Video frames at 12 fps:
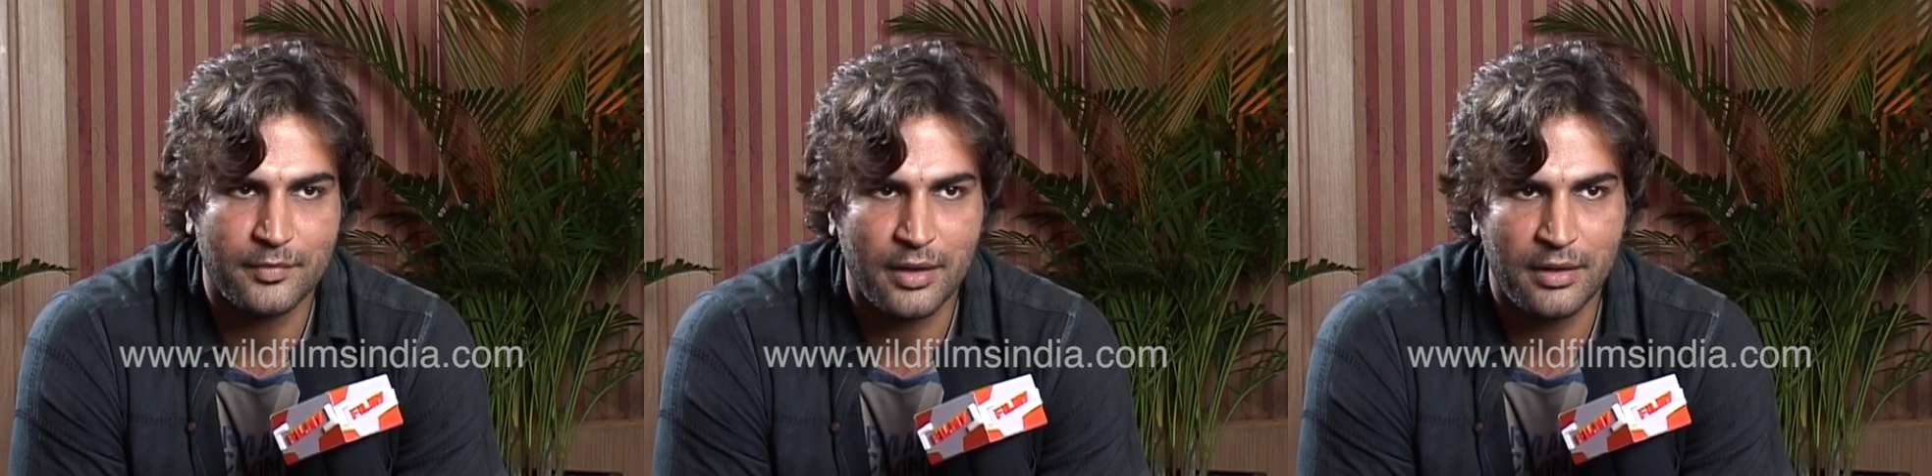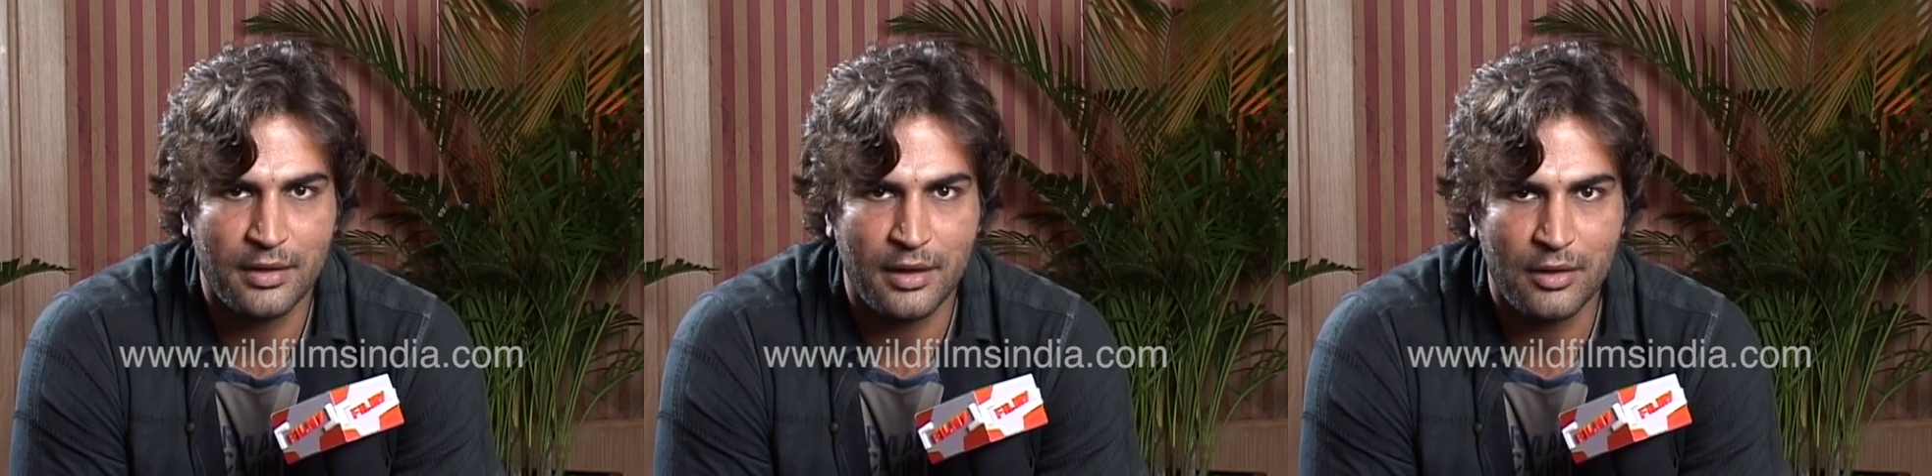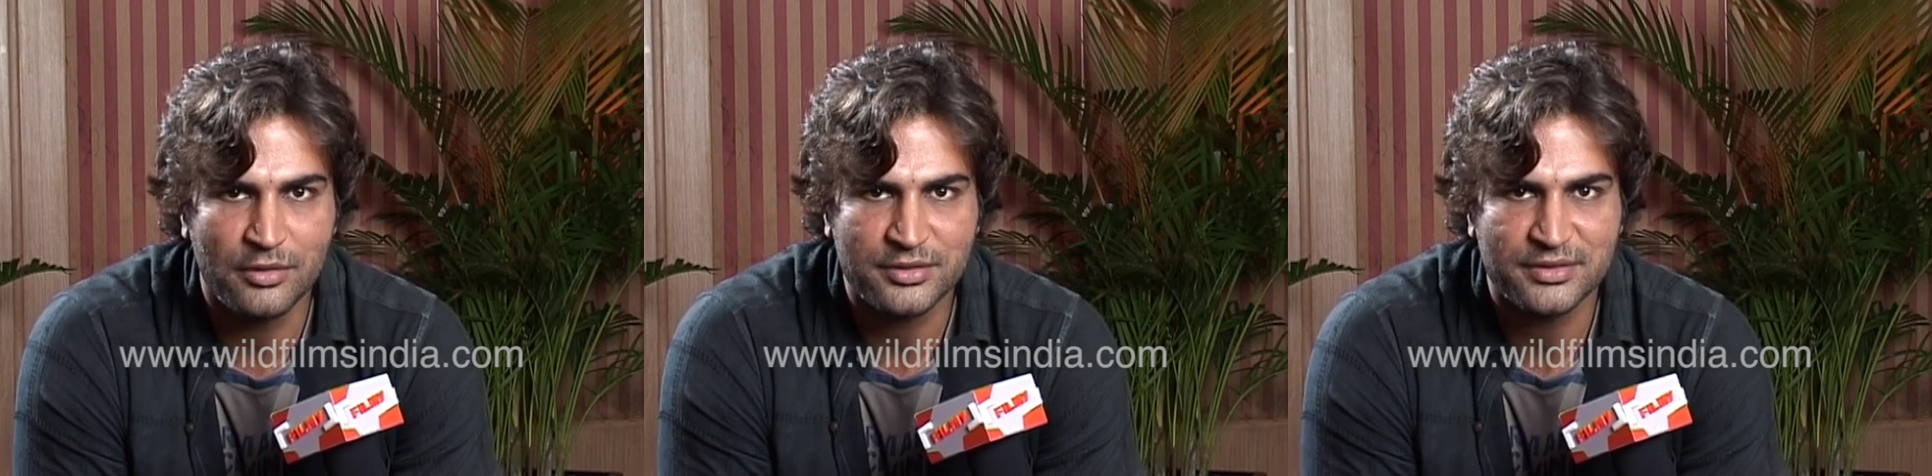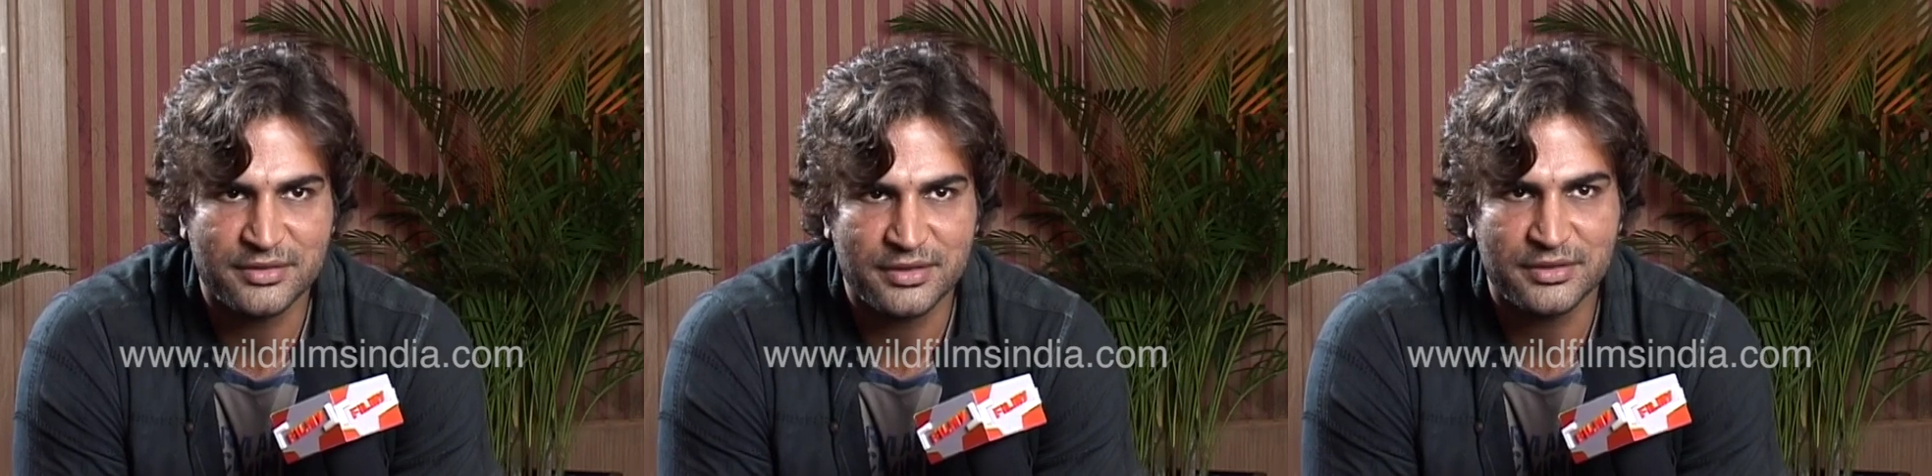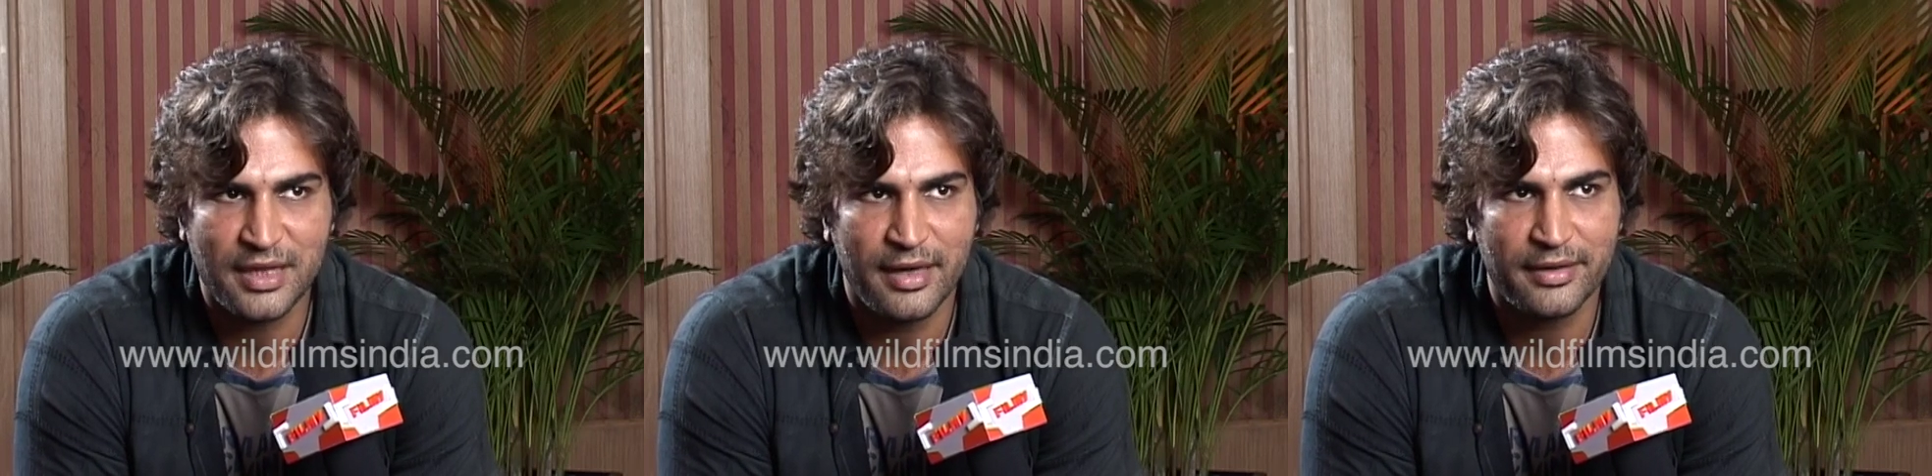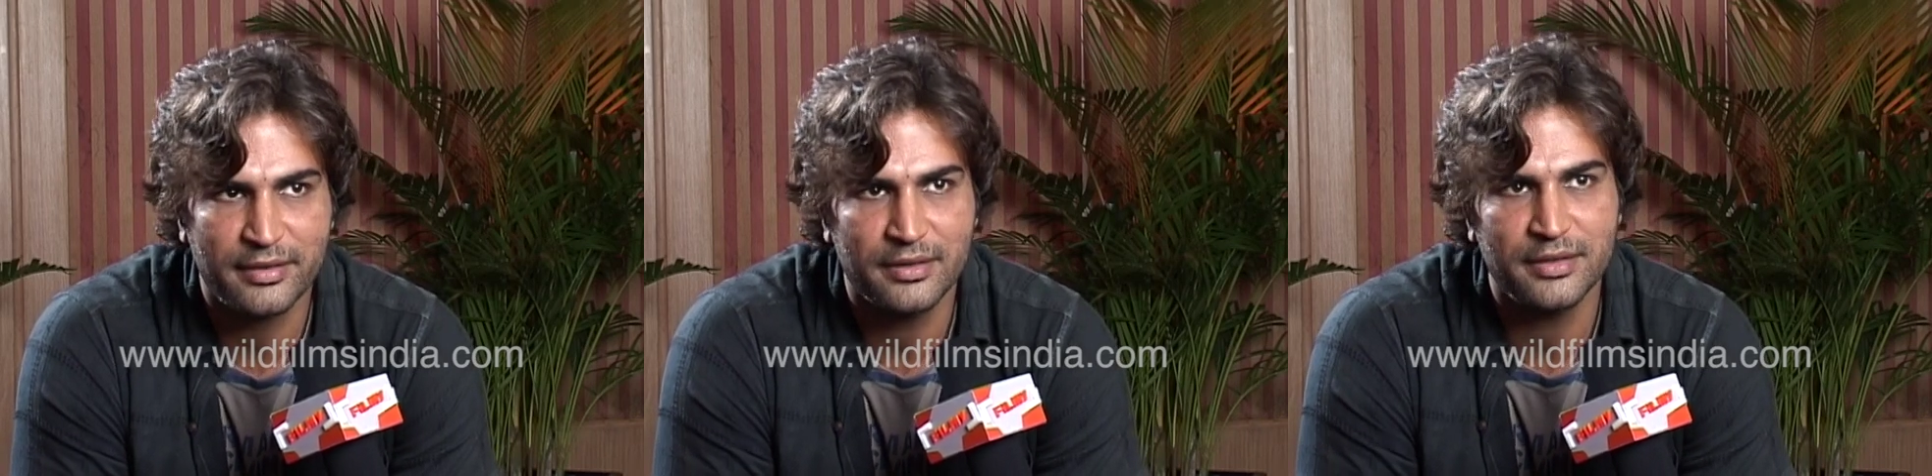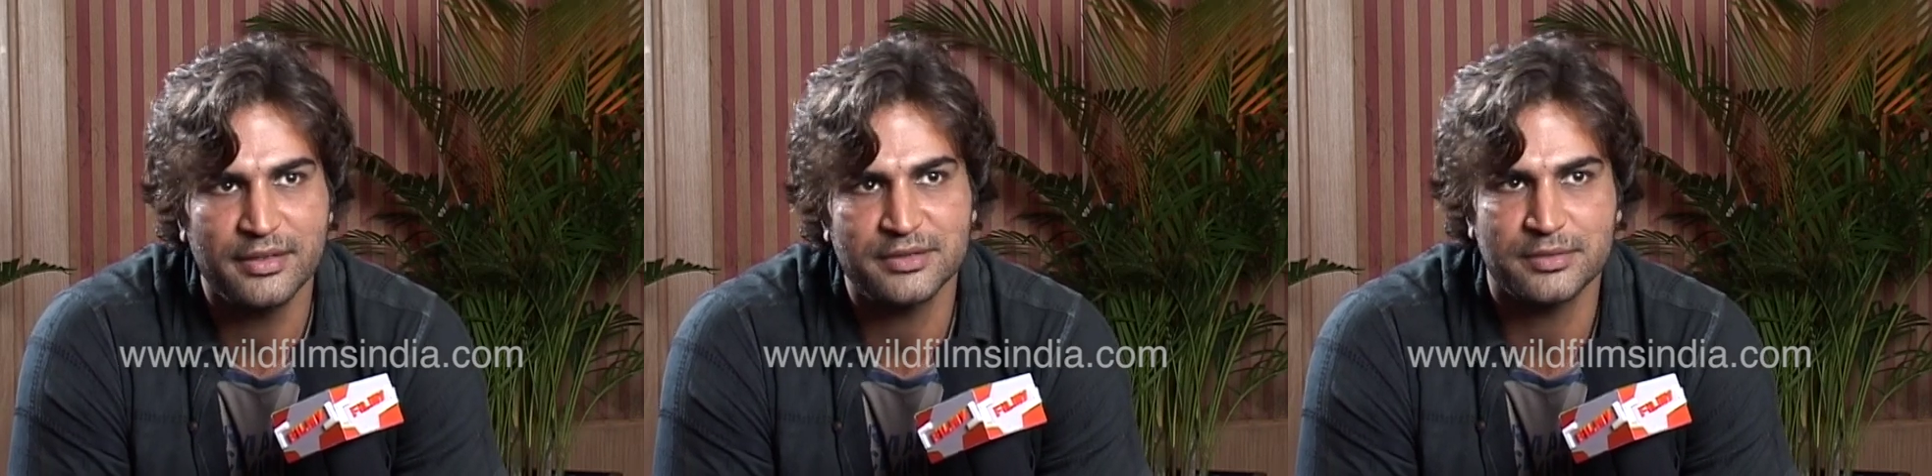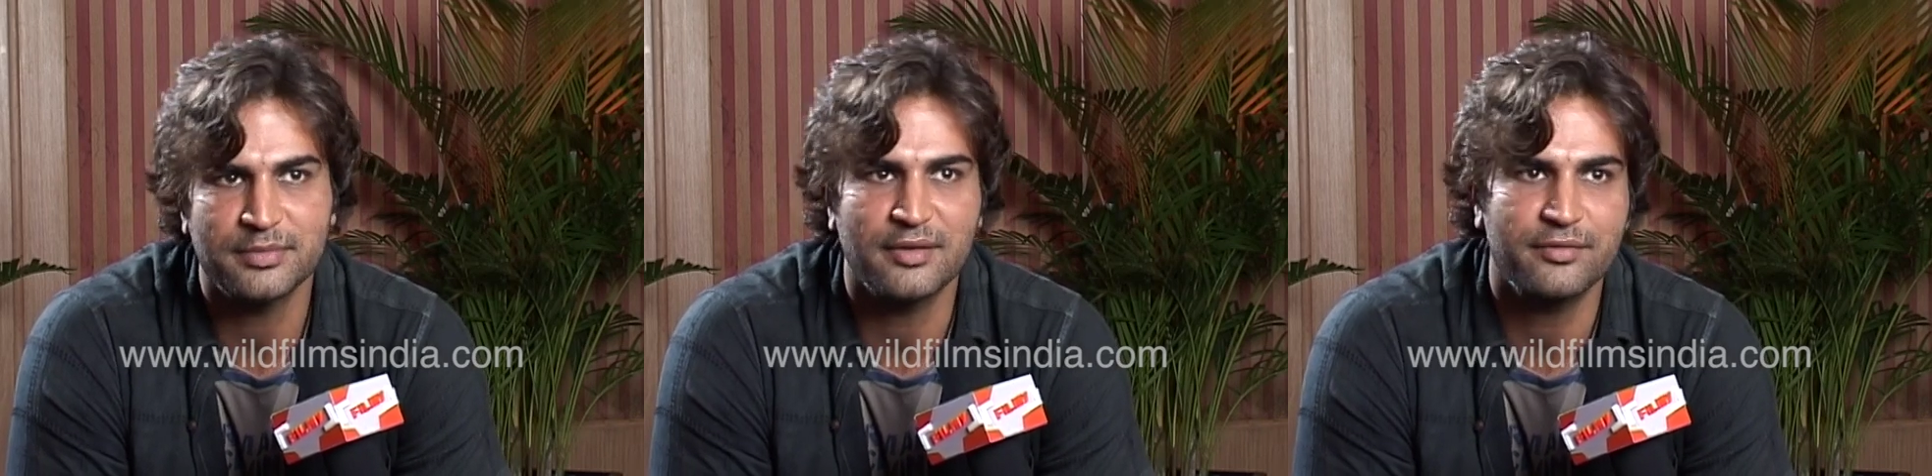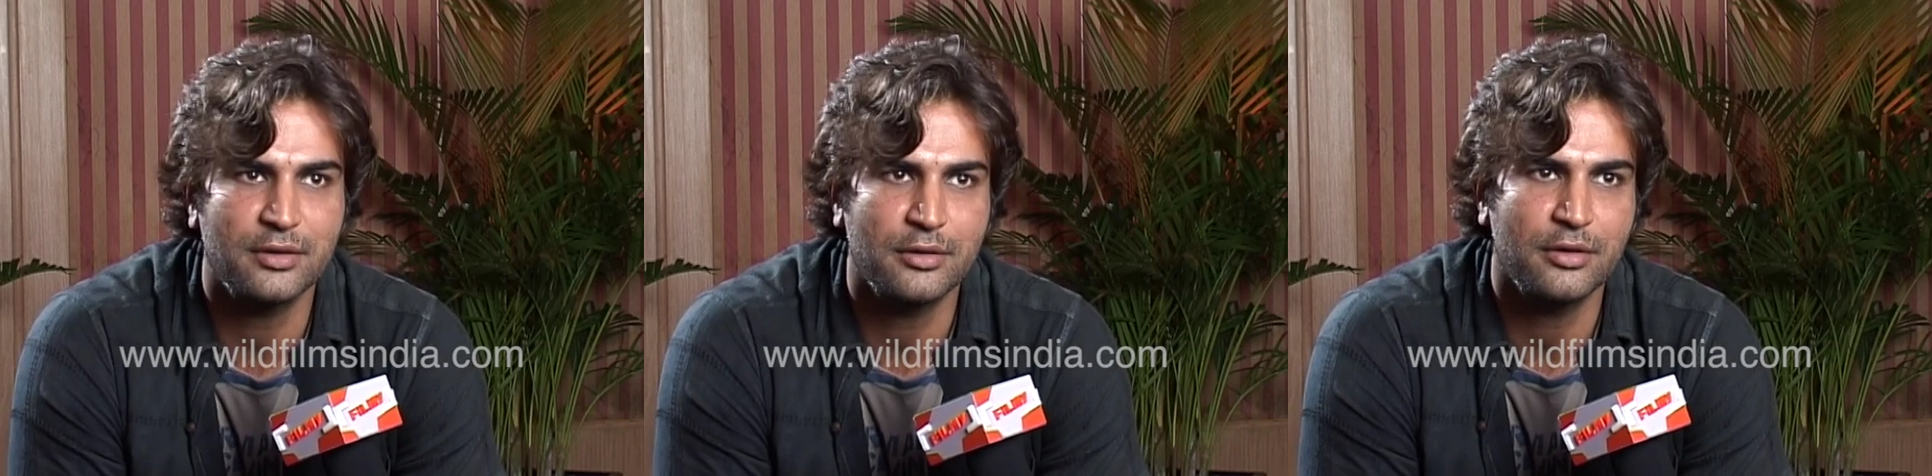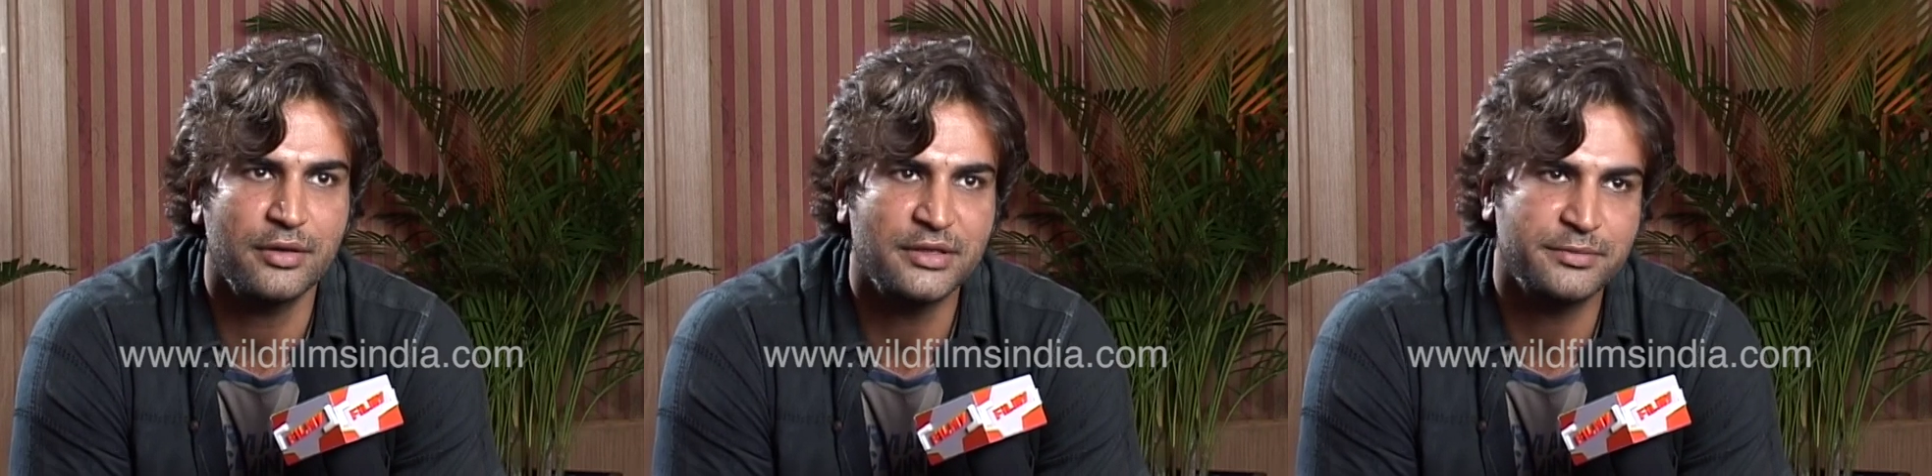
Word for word: and how, since this character is above the law,